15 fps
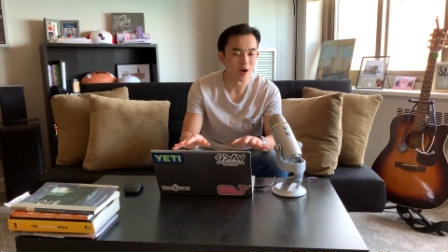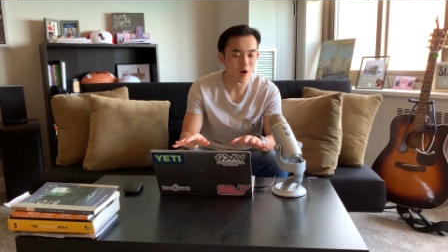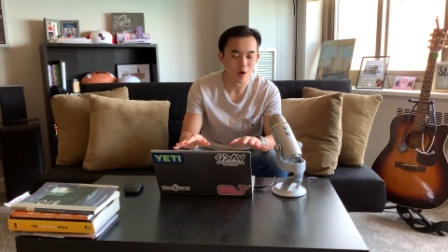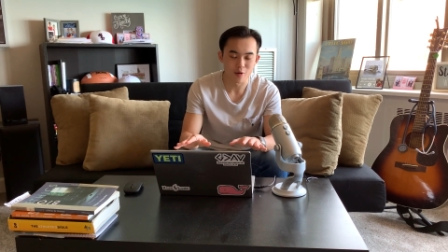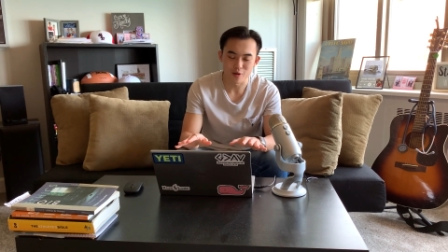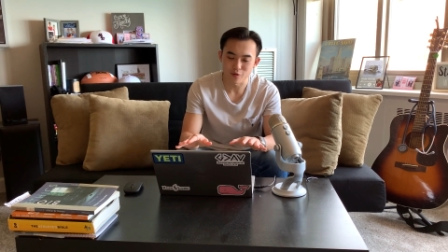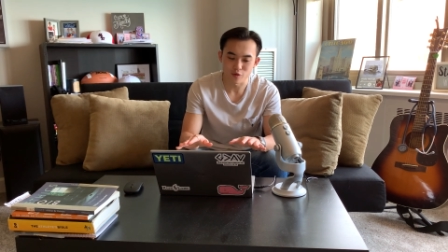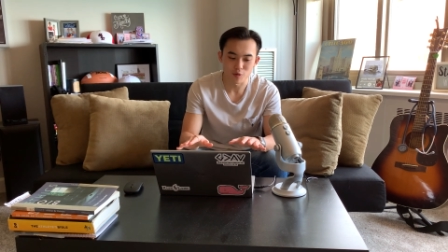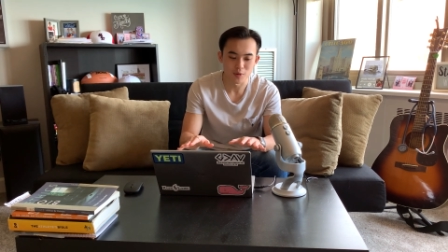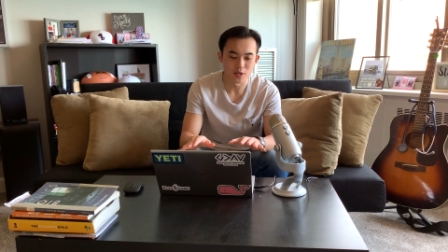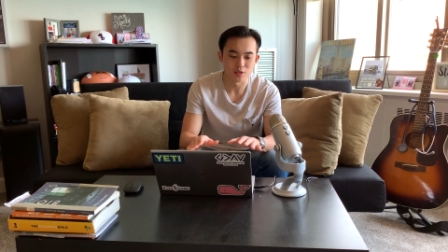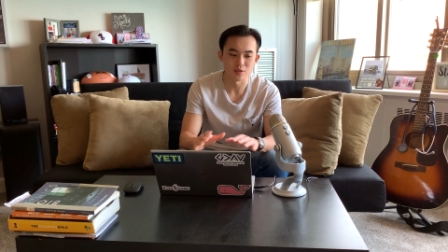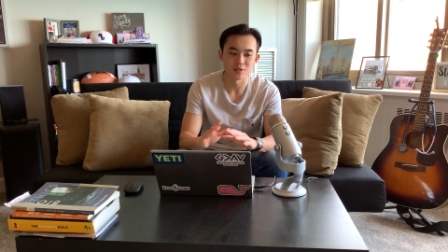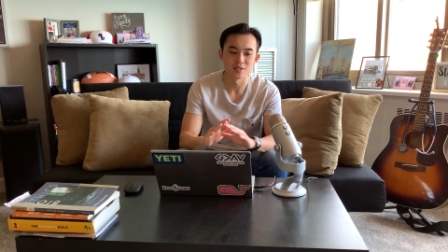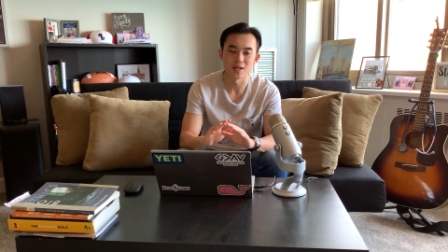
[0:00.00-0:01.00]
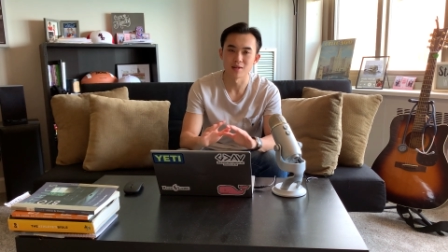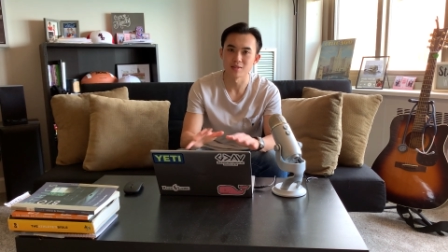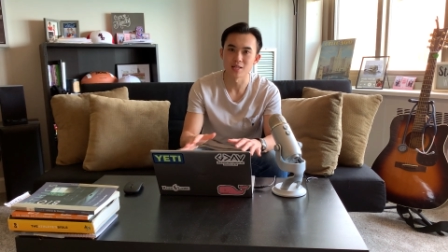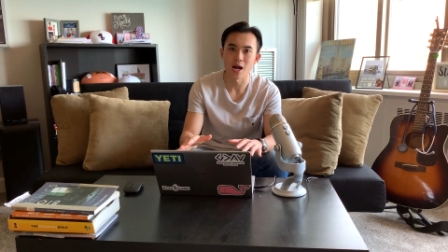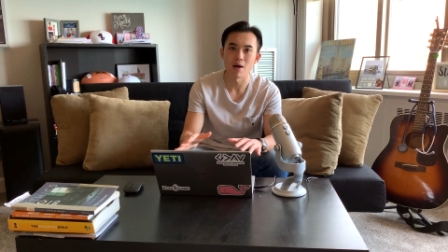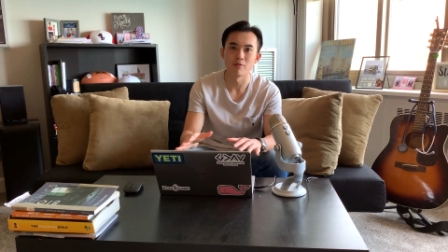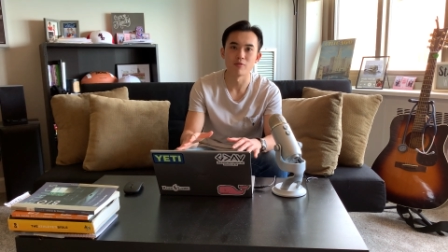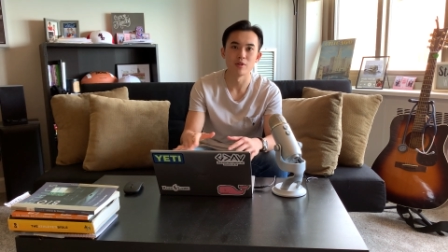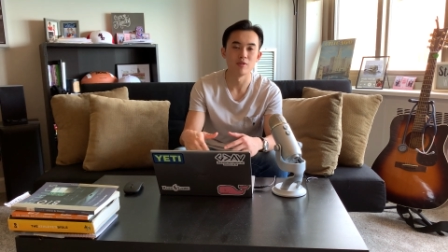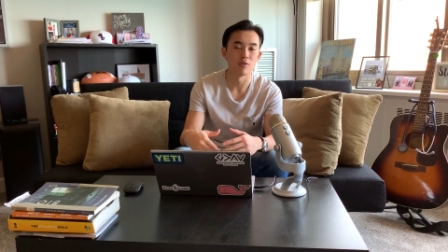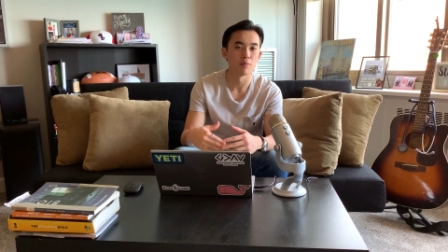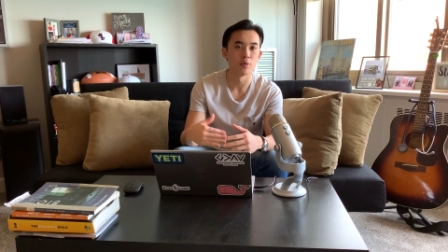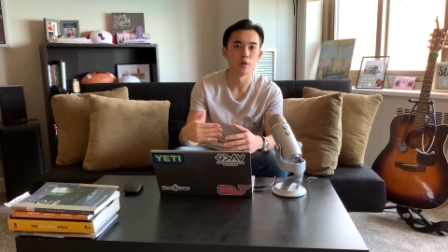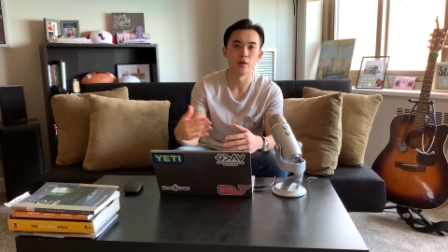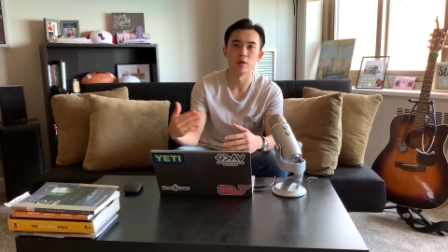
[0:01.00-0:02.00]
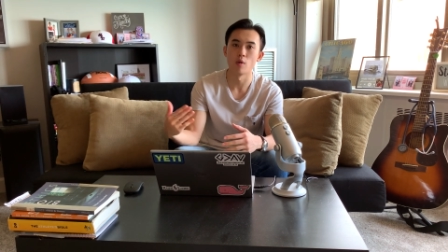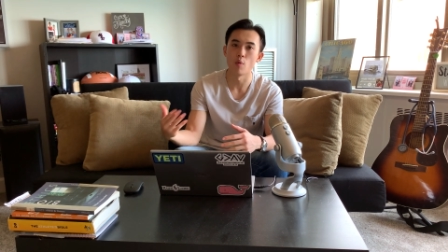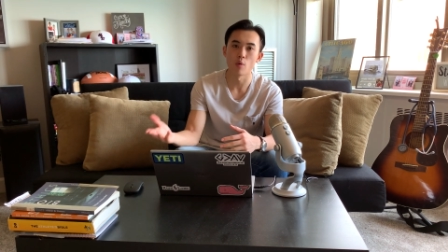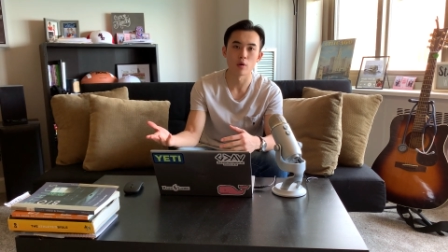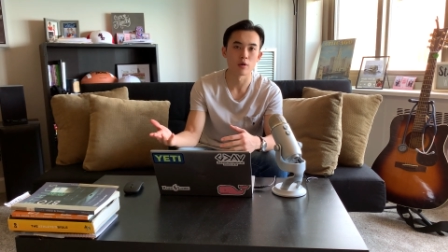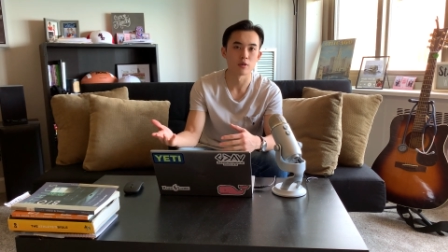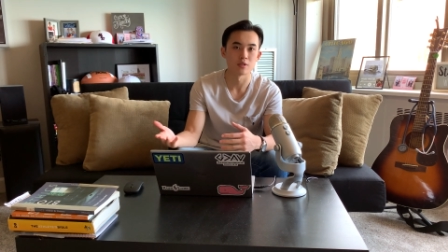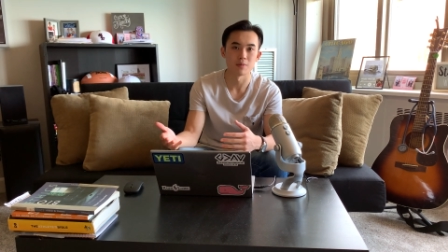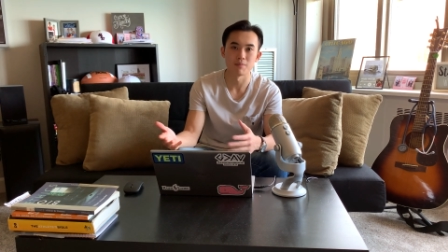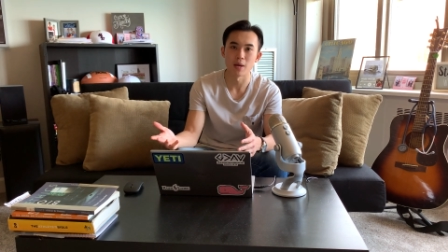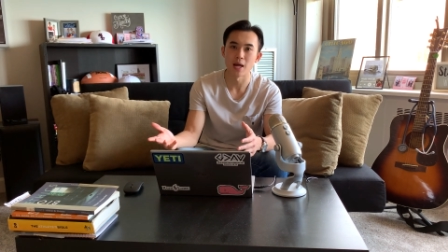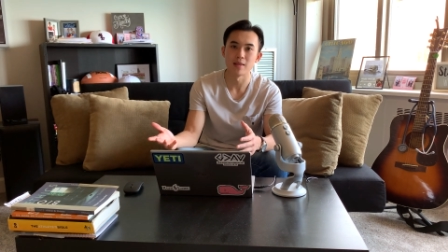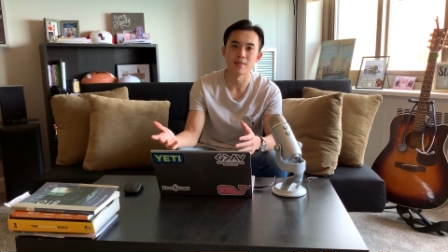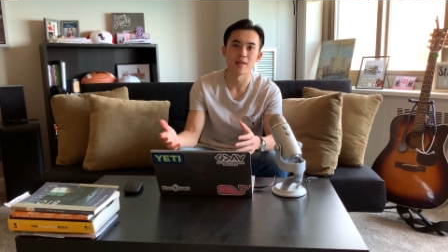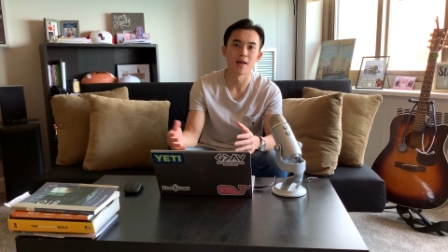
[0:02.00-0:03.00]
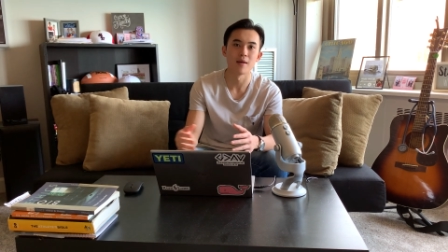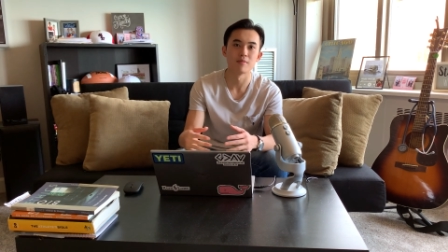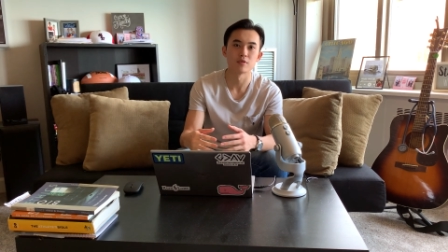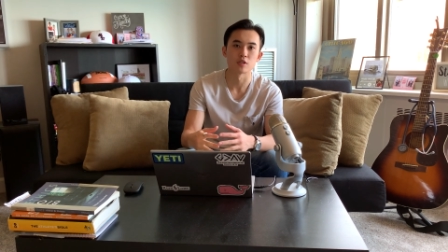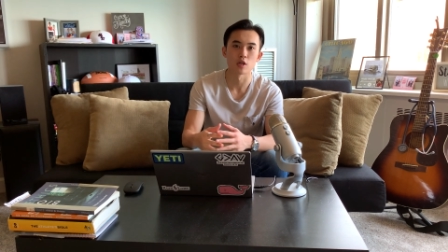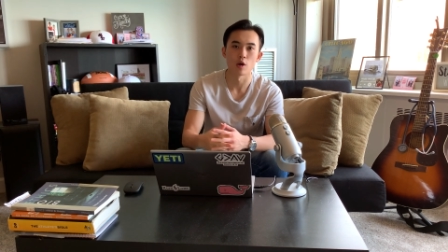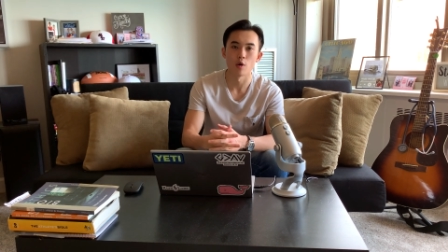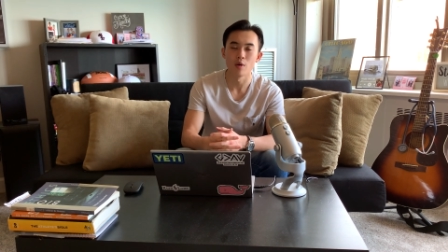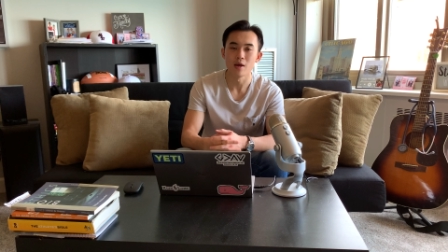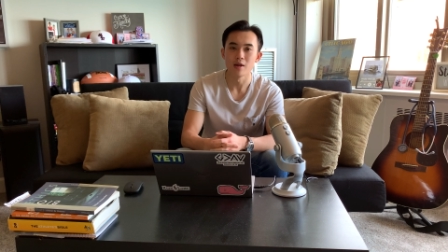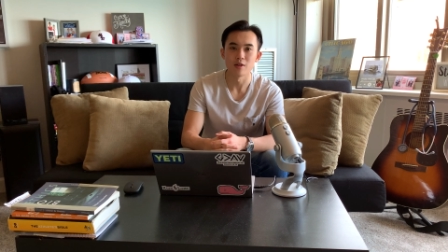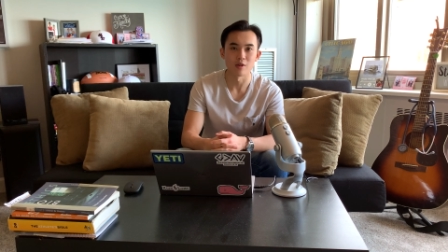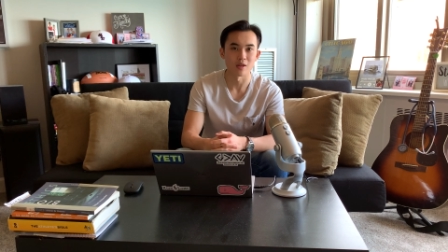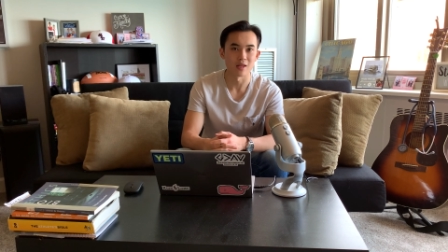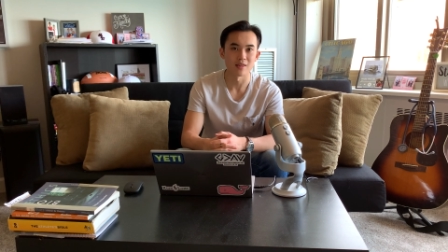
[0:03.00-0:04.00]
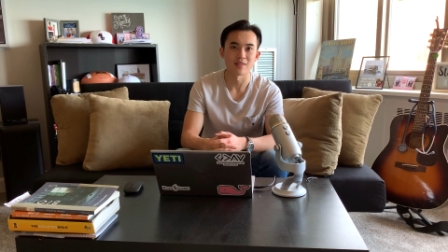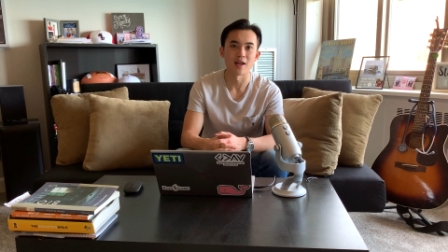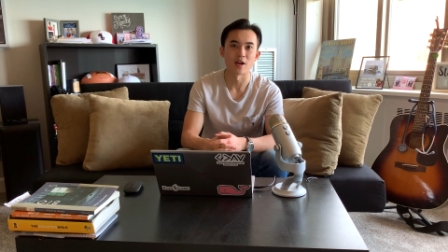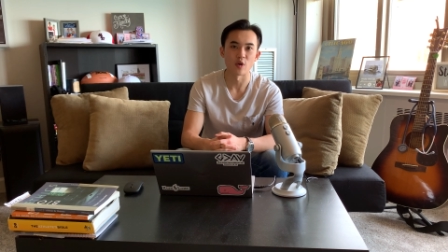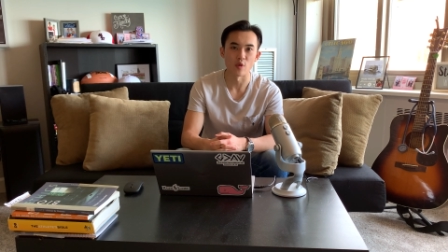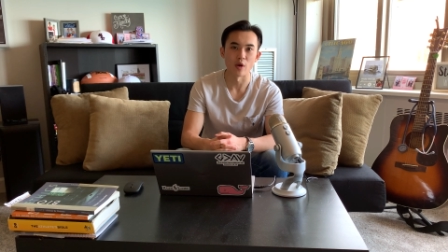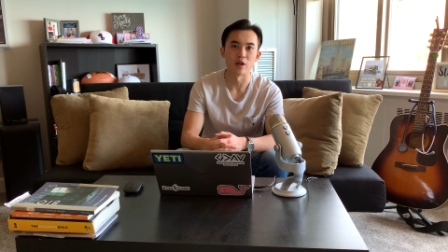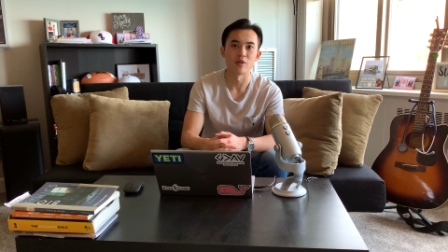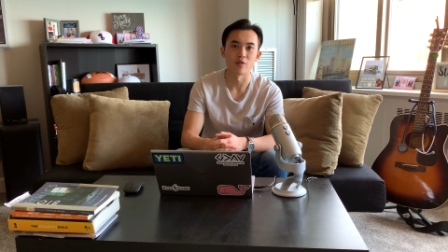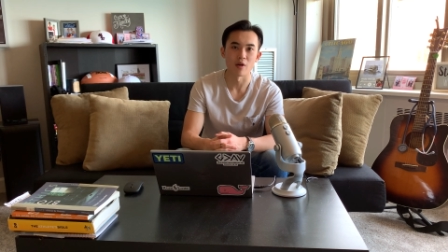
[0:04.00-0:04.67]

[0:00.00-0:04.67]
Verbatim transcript: all your information stay on top of it even put in order and pen them so you can get that great